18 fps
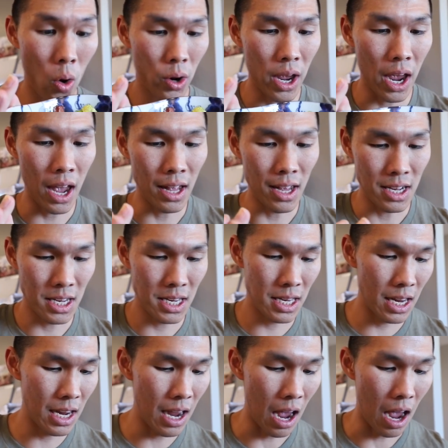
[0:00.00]
Okay, let's
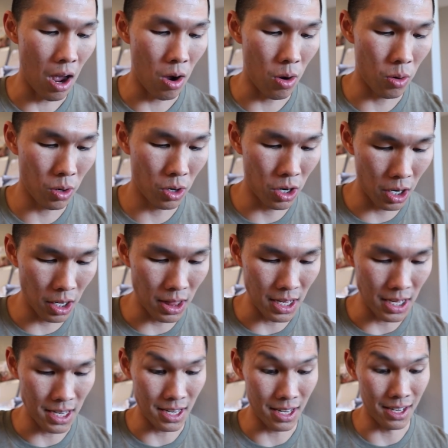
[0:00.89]
see how good
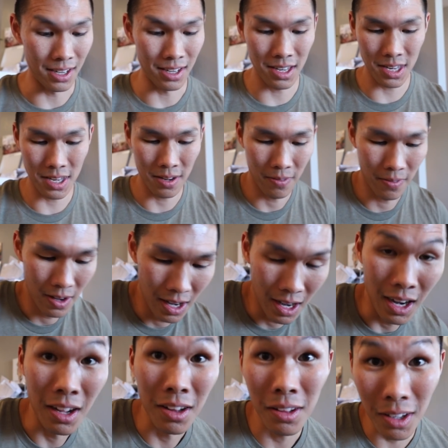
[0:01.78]
this is.
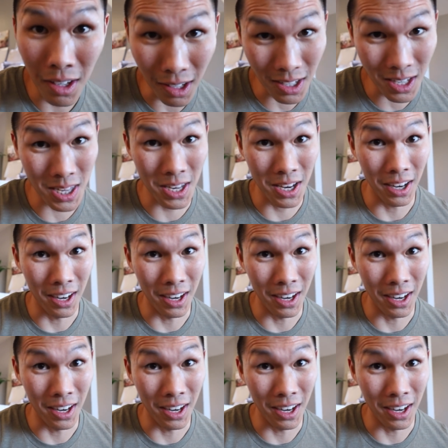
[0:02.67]
It looks